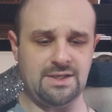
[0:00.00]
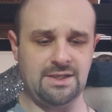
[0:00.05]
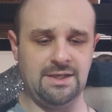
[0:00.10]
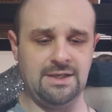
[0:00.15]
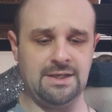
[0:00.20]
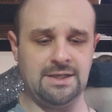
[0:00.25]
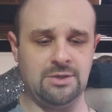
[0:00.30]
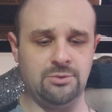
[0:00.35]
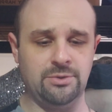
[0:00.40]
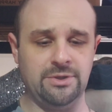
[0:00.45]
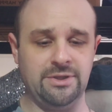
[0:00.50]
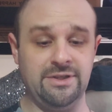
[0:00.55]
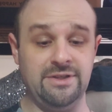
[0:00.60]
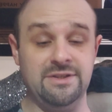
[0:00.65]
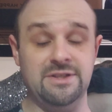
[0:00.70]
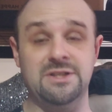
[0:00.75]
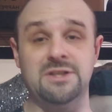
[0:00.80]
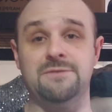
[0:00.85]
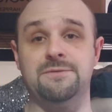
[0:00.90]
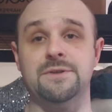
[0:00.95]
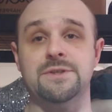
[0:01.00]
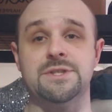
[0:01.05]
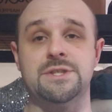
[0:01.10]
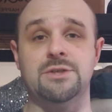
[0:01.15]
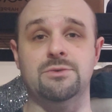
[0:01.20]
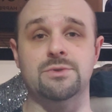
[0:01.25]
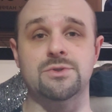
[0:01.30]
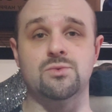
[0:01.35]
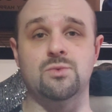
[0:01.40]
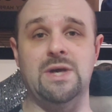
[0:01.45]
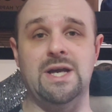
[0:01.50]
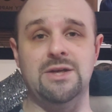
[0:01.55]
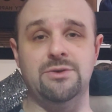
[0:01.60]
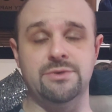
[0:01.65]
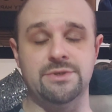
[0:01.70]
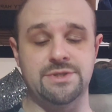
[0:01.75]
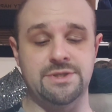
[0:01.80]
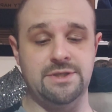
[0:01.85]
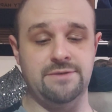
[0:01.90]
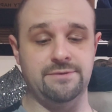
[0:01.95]
Really, the difference here was wide
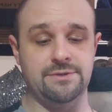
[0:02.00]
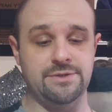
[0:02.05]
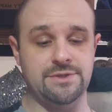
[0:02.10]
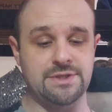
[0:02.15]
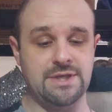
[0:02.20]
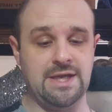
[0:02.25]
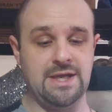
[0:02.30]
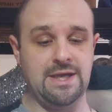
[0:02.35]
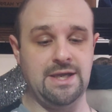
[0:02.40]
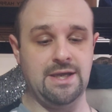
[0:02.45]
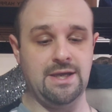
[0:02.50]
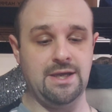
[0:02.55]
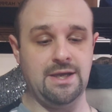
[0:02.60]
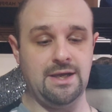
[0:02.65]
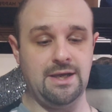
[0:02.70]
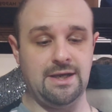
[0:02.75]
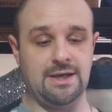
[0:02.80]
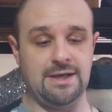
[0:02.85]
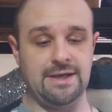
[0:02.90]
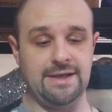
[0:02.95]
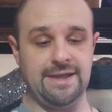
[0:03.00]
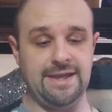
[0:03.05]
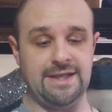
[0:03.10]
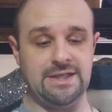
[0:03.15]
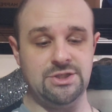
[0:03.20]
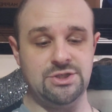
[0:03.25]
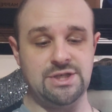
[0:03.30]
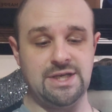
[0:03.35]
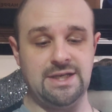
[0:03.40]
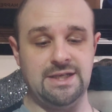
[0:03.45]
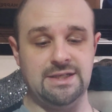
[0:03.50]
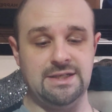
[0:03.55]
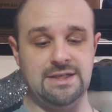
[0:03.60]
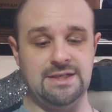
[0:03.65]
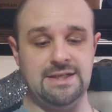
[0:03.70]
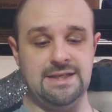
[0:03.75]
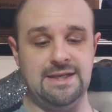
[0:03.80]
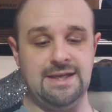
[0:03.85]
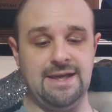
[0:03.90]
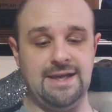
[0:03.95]
receivers. AJ and
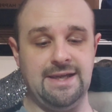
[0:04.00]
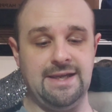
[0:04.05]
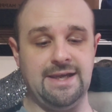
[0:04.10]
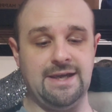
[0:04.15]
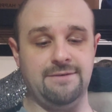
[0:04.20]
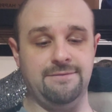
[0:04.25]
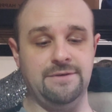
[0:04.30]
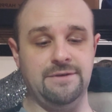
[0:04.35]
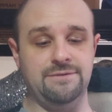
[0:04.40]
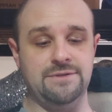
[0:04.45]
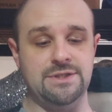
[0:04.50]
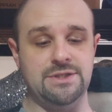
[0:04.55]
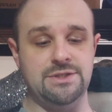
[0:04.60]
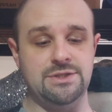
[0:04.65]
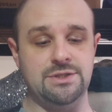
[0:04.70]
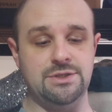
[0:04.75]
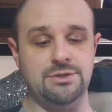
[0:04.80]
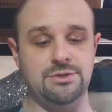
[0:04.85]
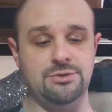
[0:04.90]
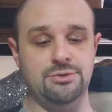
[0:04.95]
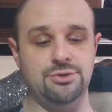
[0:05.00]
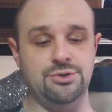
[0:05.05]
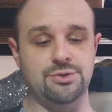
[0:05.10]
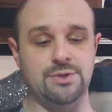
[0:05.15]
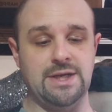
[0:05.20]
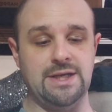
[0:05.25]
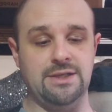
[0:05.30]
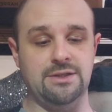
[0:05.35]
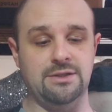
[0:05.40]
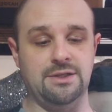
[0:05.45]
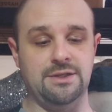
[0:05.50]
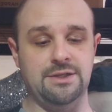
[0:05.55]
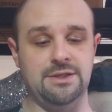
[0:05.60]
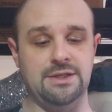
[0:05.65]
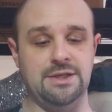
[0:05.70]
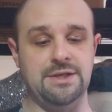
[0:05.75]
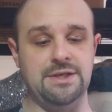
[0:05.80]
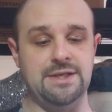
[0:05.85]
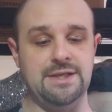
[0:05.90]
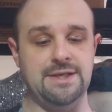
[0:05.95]
DA got 52. Drake
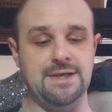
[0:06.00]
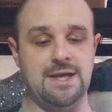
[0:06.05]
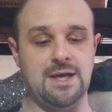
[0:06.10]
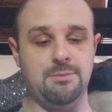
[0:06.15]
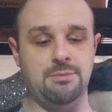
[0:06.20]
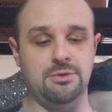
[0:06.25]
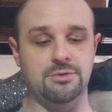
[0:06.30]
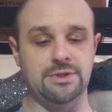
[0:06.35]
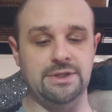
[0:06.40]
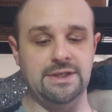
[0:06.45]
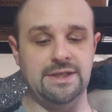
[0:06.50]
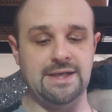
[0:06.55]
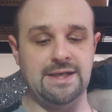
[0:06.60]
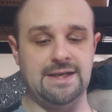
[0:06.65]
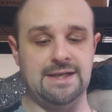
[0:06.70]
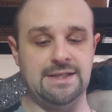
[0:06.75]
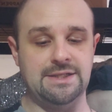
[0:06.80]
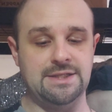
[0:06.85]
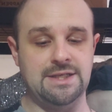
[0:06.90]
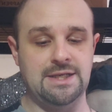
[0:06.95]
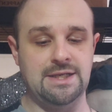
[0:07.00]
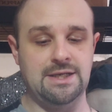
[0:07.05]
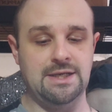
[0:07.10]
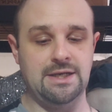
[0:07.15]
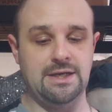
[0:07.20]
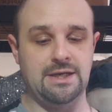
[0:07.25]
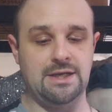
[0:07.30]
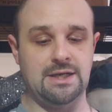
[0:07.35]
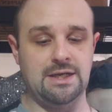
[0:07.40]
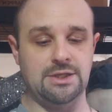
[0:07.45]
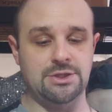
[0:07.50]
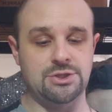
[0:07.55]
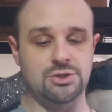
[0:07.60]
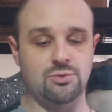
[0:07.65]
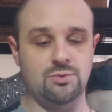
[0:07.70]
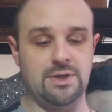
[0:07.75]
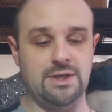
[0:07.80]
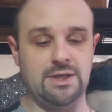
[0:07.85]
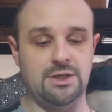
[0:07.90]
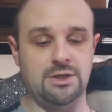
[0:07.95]
London and D Hop only got
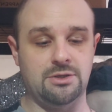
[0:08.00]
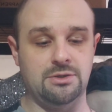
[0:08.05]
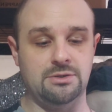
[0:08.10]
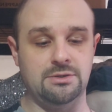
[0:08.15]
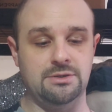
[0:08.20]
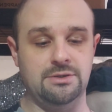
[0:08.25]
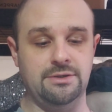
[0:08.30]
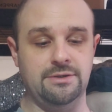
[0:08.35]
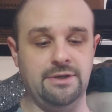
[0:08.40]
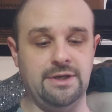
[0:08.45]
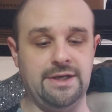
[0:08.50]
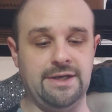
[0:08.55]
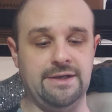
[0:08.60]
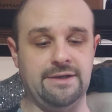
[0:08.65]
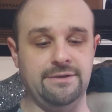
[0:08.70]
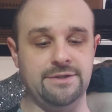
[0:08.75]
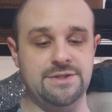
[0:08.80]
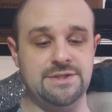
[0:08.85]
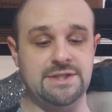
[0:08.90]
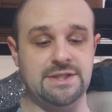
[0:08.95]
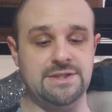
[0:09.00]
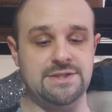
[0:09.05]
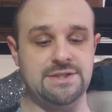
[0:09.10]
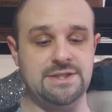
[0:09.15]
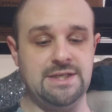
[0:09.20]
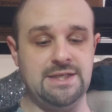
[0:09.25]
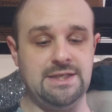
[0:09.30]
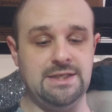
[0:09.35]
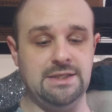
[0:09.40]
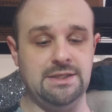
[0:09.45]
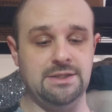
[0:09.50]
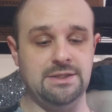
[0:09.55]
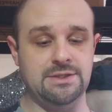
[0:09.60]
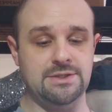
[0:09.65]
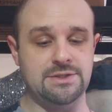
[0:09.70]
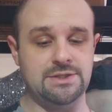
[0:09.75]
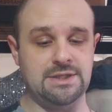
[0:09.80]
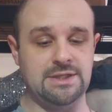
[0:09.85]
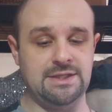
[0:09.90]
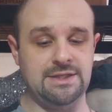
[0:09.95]
Joel 16.
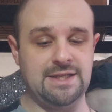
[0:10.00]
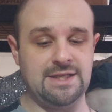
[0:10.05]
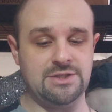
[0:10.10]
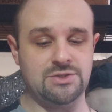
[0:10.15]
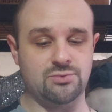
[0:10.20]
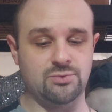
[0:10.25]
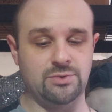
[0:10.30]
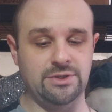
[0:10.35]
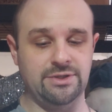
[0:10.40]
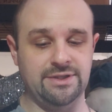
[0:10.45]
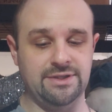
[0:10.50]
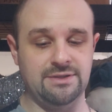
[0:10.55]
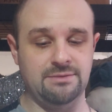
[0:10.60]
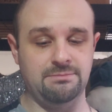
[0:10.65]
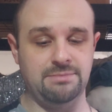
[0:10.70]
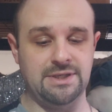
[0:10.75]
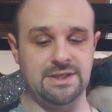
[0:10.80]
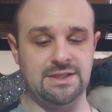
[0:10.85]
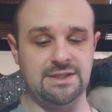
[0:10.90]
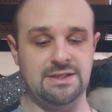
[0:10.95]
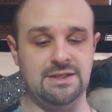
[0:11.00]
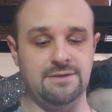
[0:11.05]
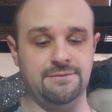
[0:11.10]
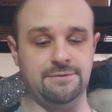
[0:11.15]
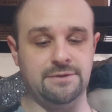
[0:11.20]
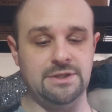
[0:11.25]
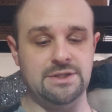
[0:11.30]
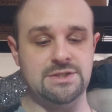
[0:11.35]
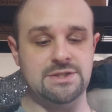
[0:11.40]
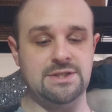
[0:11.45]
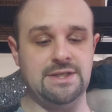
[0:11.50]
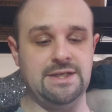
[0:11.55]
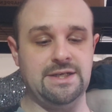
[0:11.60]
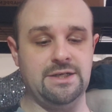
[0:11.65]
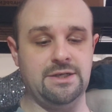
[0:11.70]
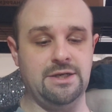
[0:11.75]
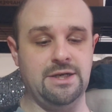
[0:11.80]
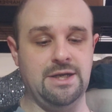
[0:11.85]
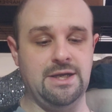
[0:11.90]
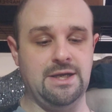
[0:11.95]
And that's really the big difference
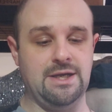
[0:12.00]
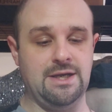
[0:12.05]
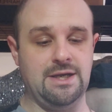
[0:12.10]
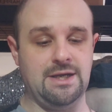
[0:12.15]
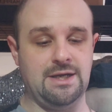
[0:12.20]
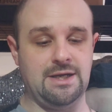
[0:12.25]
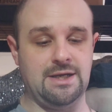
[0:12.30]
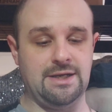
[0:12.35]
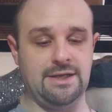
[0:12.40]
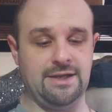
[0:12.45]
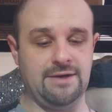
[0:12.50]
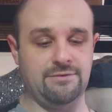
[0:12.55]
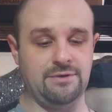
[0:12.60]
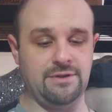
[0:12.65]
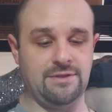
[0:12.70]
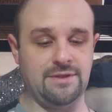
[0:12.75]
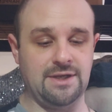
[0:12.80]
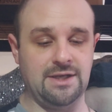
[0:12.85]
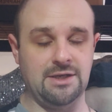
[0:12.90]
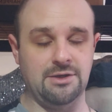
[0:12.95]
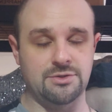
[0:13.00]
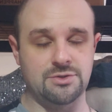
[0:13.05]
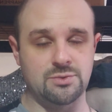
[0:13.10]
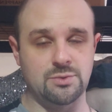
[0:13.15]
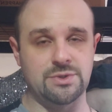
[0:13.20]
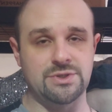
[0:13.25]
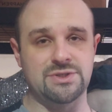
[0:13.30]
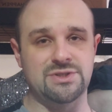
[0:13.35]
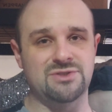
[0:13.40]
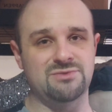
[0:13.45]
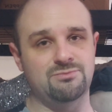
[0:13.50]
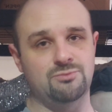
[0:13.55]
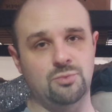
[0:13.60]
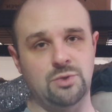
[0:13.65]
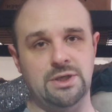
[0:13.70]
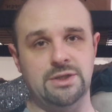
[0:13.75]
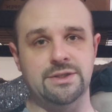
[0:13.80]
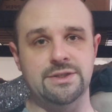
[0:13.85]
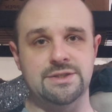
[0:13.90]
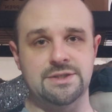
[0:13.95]
there. Everything else was
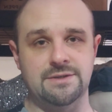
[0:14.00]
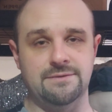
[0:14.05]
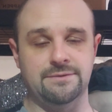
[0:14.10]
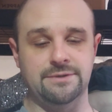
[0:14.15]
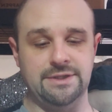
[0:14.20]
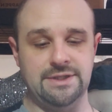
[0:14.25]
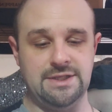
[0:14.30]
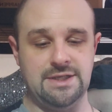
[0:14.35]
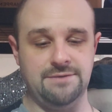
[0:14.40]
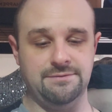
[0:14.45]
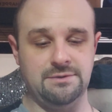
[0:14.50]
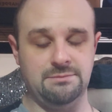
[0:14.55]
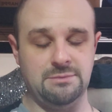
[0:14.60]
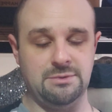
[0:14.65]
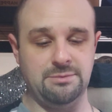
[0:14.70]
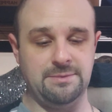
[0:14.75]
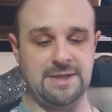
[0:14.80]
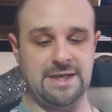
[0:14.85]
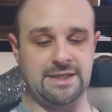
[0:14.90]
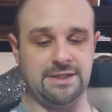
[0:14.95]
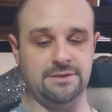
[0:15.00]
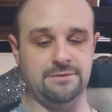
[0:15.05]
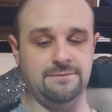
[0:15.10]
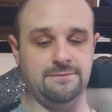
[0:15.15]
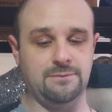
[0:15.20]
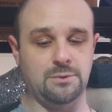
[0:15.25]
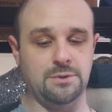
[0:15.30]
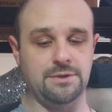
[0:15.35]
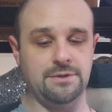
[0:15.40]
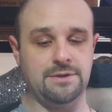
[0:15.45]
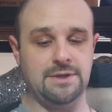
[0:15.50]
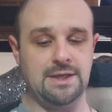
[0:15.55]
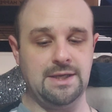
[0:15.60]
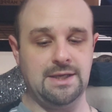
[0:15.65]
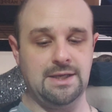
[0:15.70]
relatively even but back and forth.